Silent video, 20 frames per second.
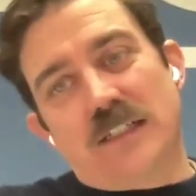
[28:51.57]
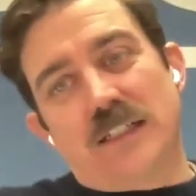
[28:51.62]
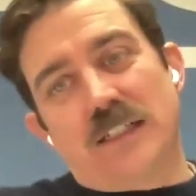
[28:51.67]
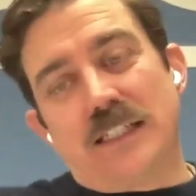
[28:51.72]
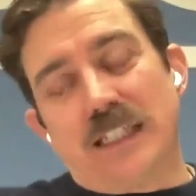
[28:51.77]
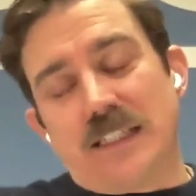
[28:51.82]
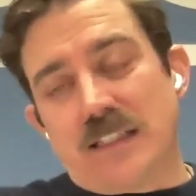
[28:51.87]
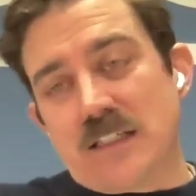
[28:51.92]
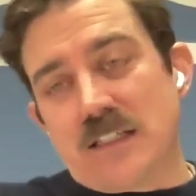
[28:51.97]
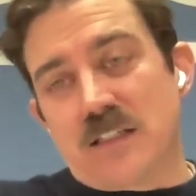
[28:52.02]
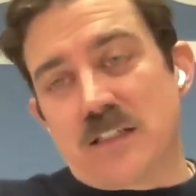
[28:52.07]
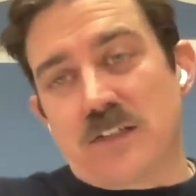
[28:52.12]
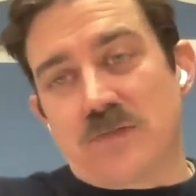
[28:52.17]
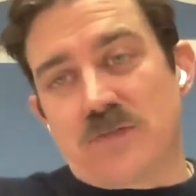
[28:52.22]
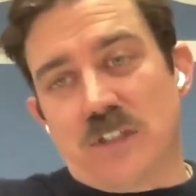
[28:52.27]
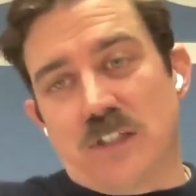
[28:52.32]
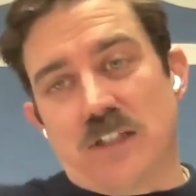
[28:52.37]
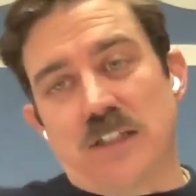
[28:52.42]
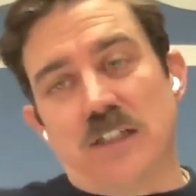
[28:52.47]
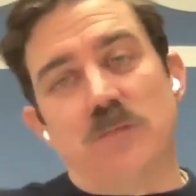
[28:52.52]
to get that
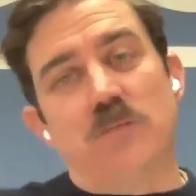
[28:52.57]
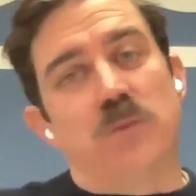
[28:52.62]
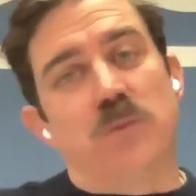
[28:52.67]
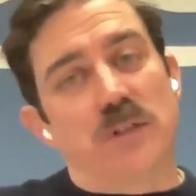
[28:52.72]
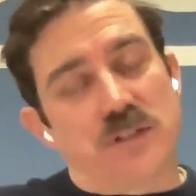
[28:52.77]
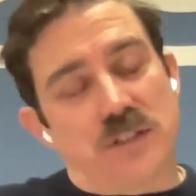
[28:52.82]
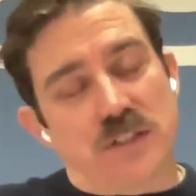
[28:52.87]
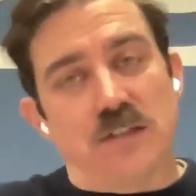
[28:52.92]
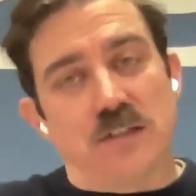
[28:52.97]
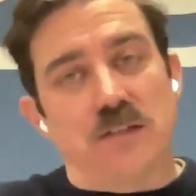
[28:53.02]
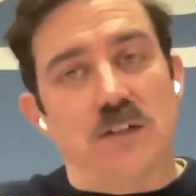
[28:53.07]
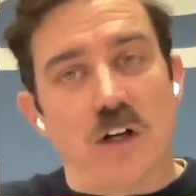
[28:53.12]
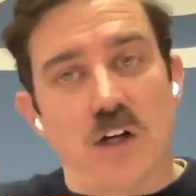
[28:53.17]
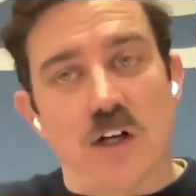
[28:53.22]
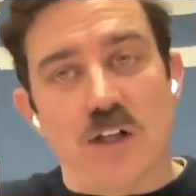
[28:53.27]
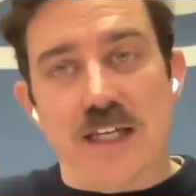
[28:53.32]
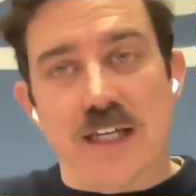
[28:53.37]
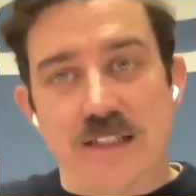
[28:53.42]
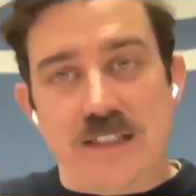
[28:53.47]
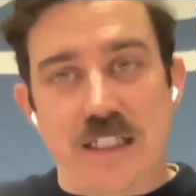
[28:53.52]
stuff done and puts it
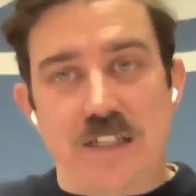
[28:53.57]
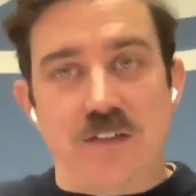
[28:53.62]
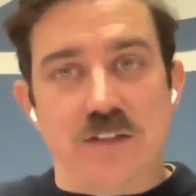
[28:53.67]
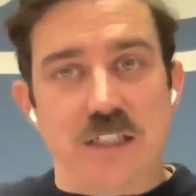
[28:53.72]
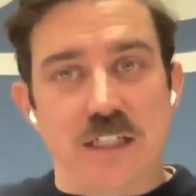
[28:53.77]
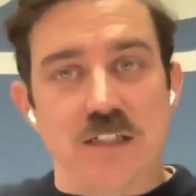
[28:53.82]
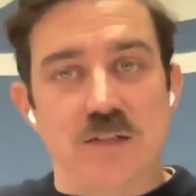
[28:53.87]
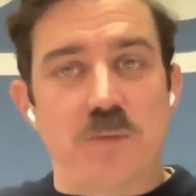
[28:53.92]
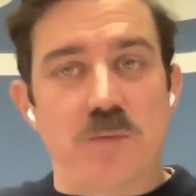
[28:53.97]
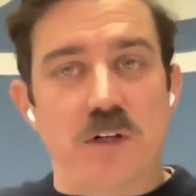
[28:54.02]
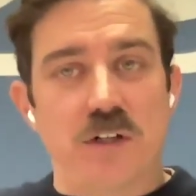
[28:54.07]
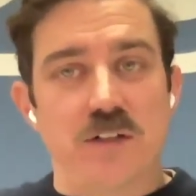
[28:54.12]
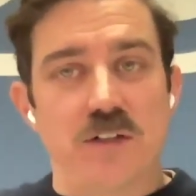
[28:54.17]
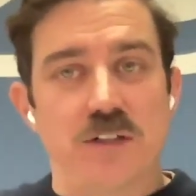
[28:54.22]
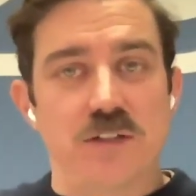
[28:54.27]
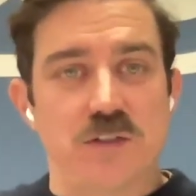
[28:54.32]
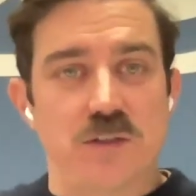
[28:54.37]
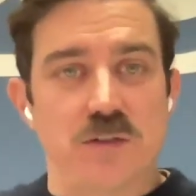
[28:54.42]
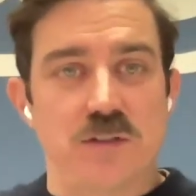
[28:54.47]
on that delegated partner.